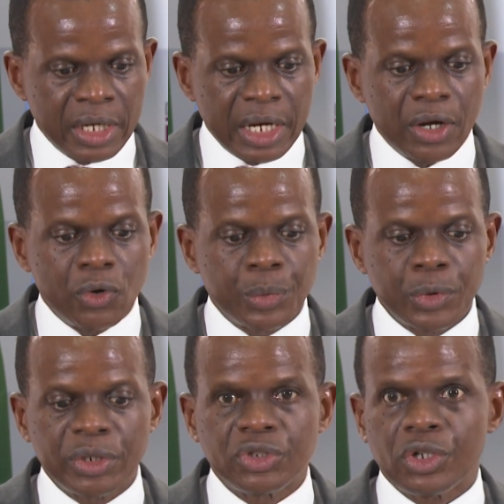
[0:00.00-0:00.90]
I hope
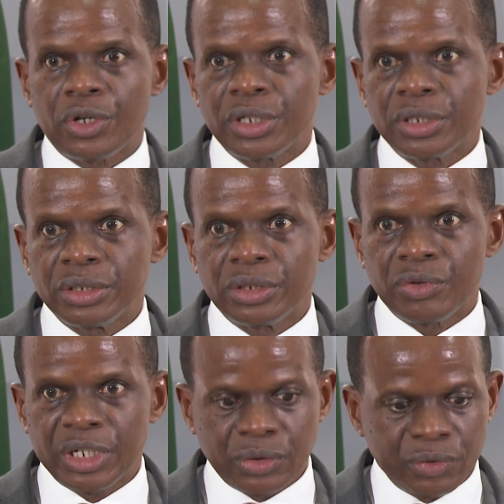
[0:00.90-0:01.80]
you enjoy the
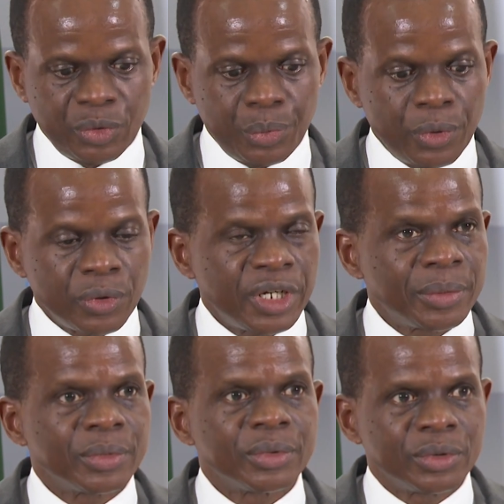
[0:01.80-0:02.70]
rest of the
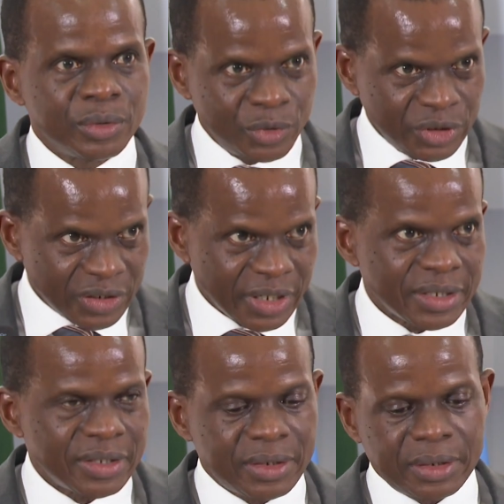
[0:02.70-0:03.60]
program. Muchas
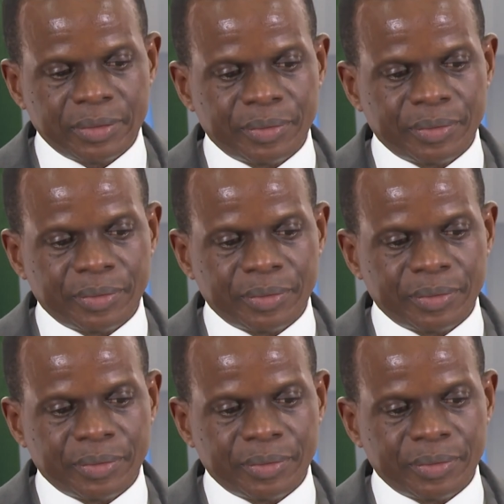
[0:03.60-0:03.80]
gracias.